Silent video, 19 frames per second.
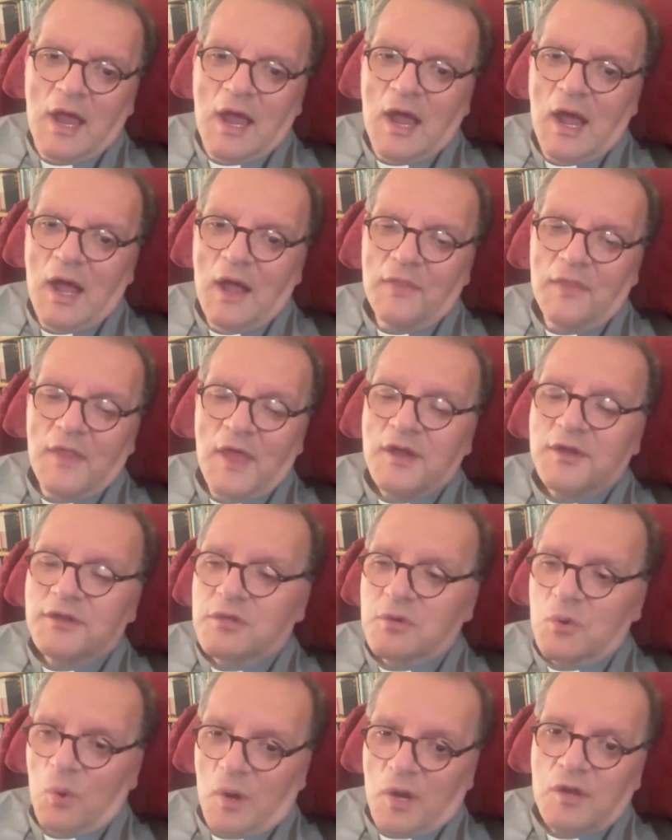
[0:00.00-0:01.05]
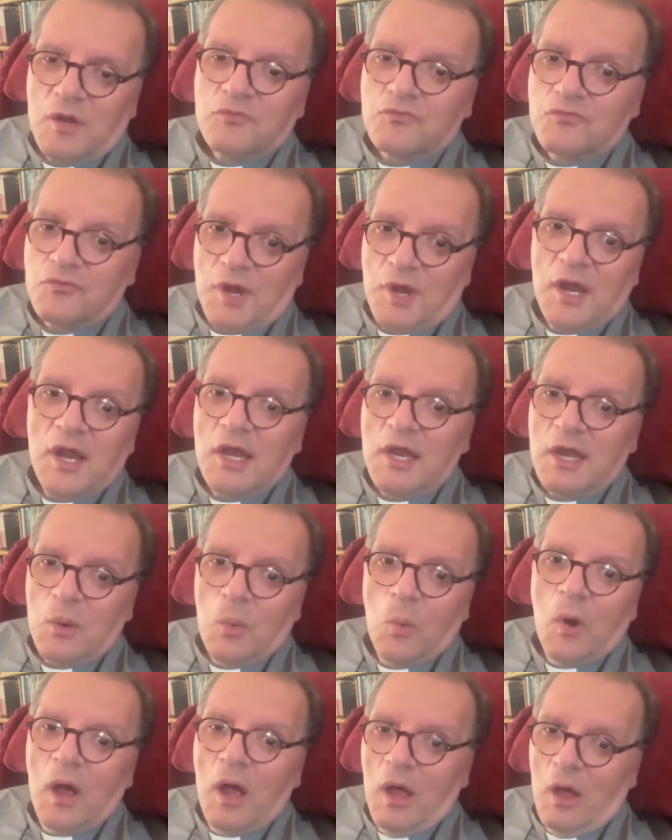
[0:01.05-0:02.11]
And they're doing really
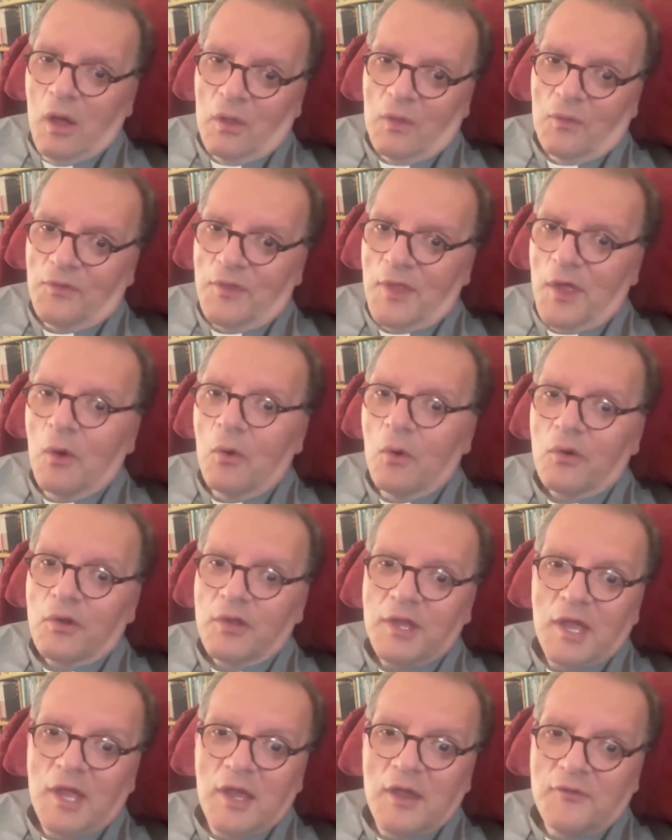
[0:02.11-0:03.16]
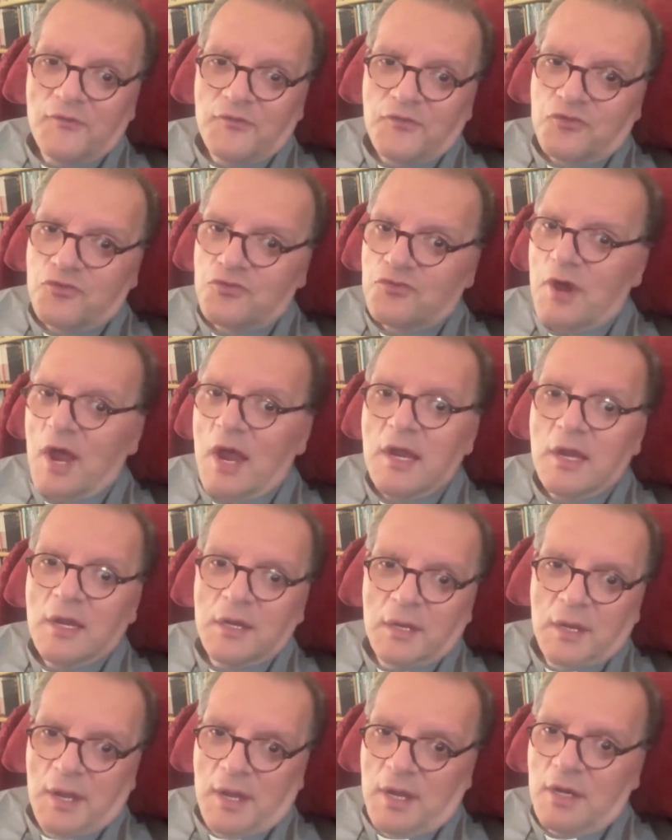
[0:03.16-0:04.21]
well. And they'll give
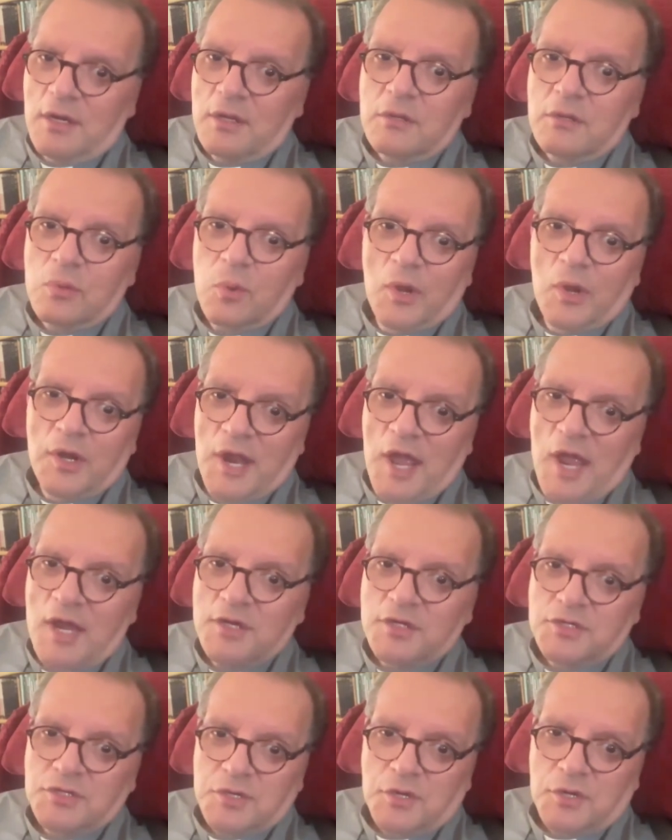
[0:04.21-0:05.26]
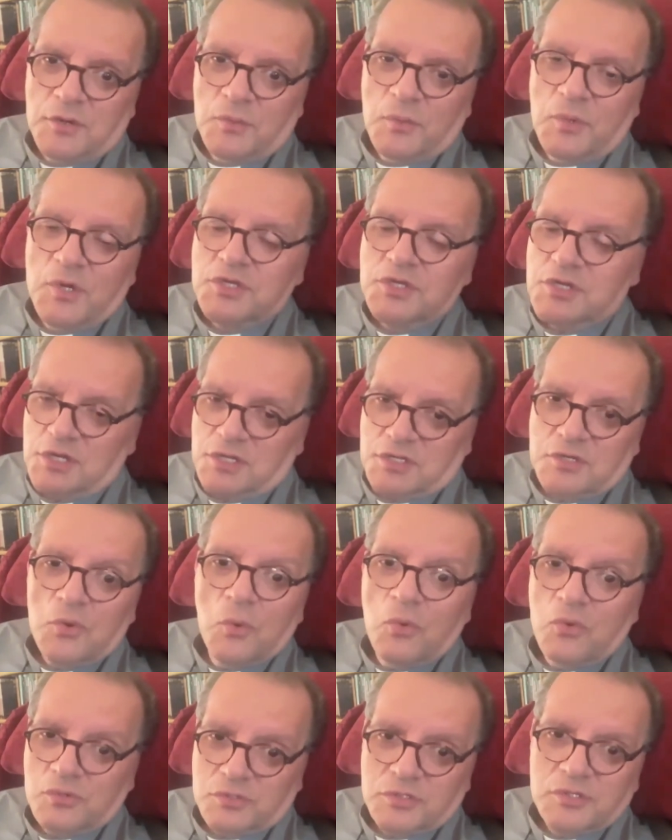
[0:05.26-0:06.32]
greatly to a nation, which is
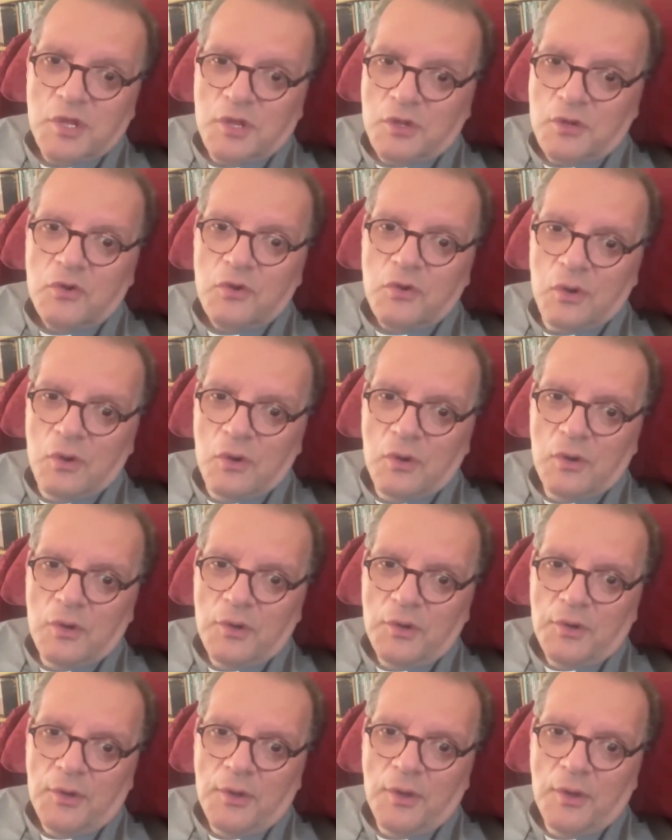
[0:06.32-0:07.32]
also good.